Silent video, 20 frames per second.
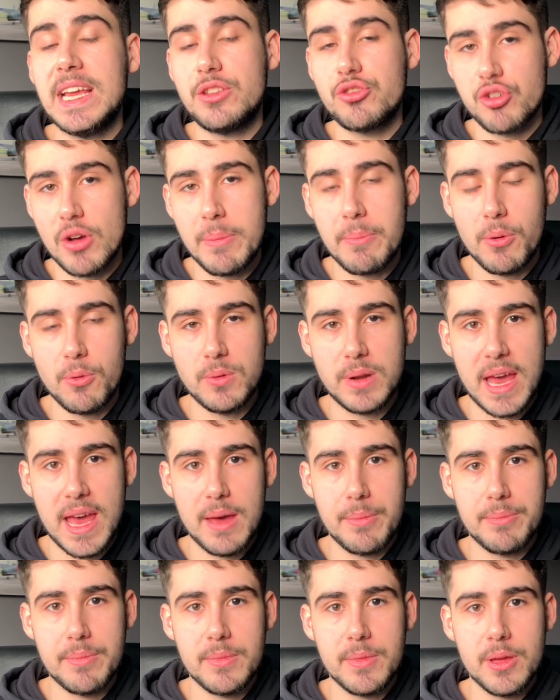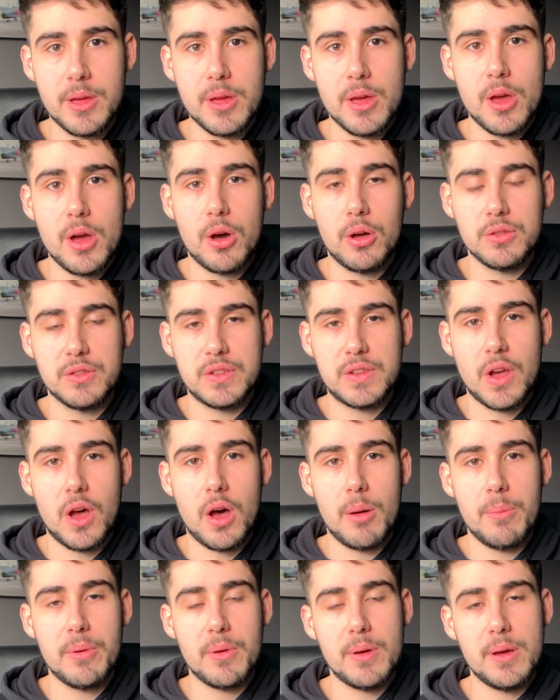tripled it on
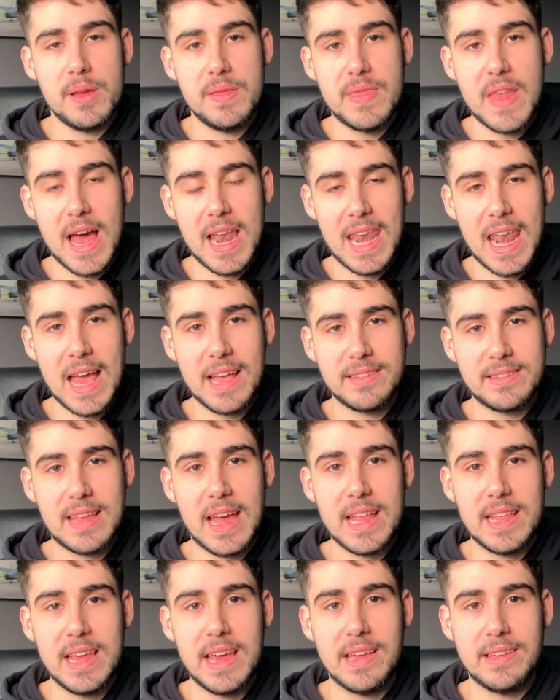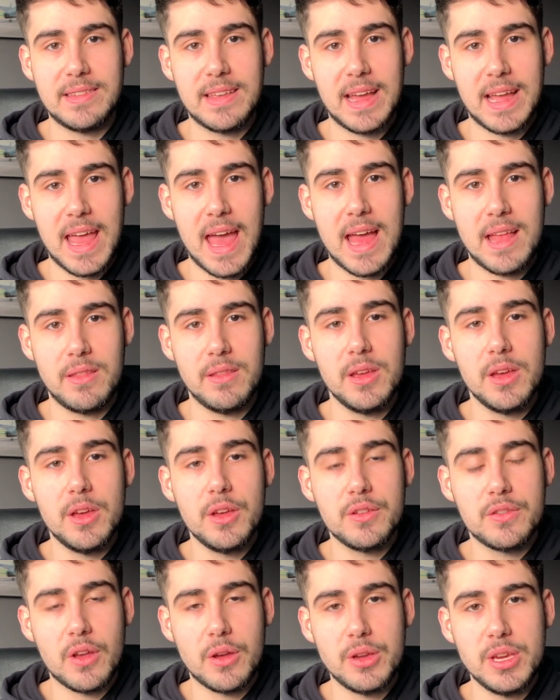top in that last 10 years again.
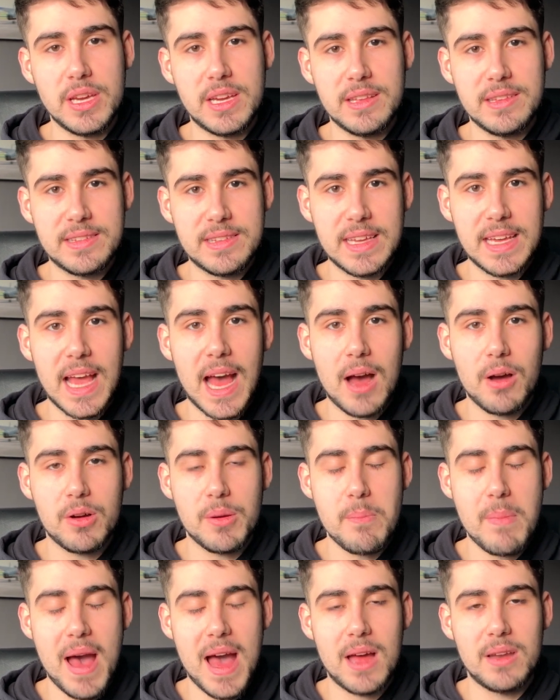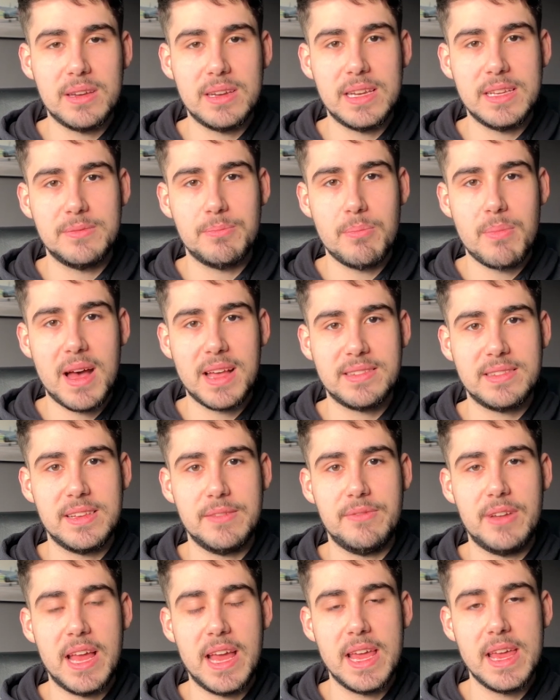So you can see how compounding is
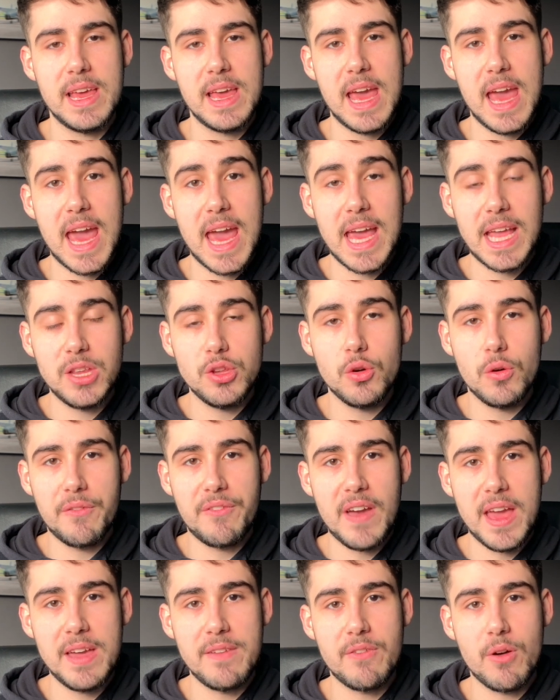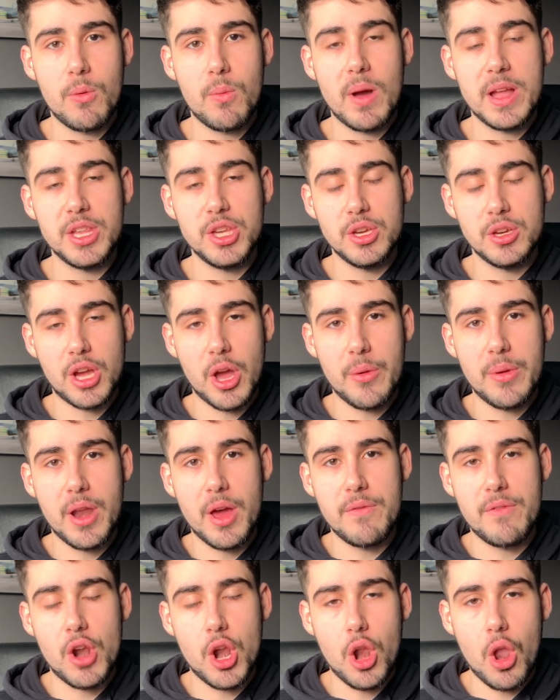massively in your favour when you're going
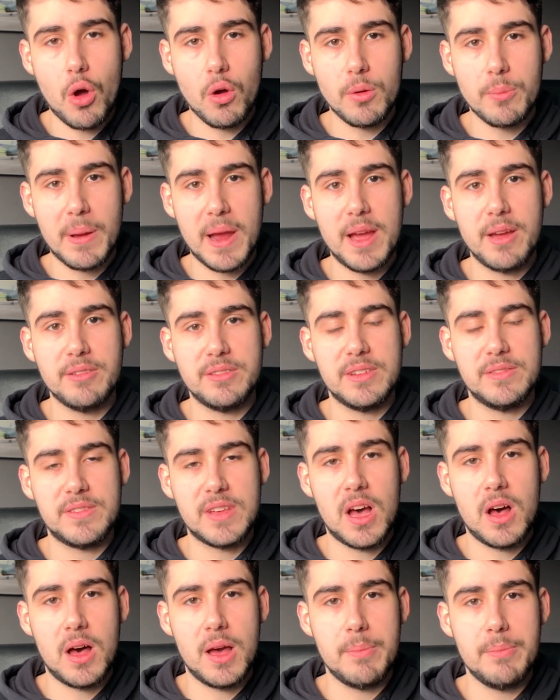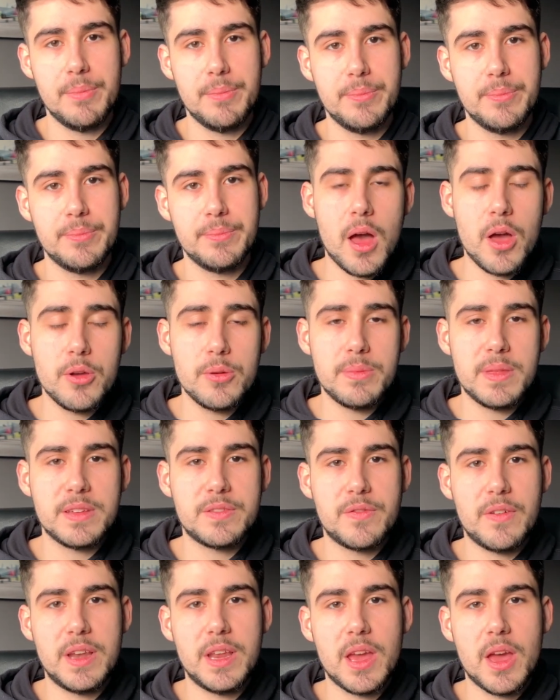over long periods of time. I hope this
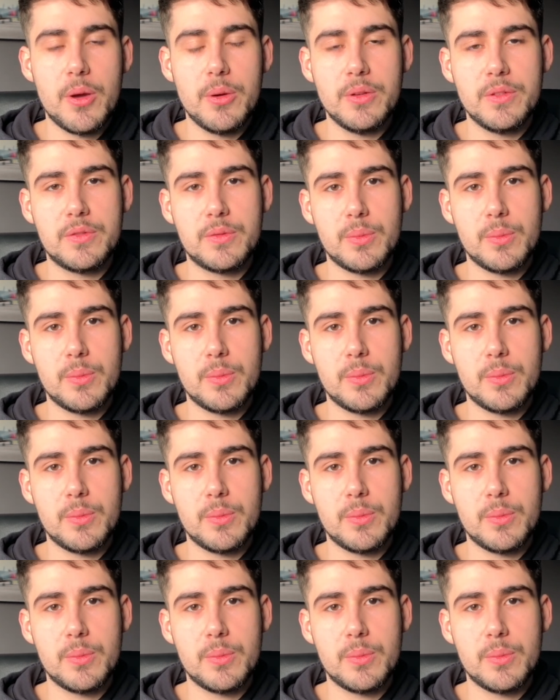video has